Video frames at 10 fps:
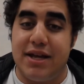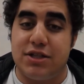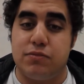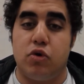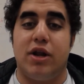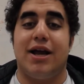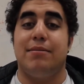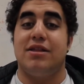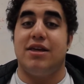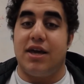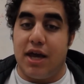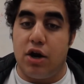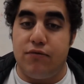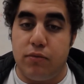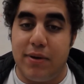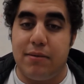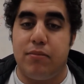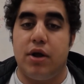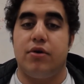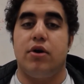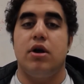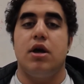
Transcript: It's more like, I'm going to take care of you, big brother.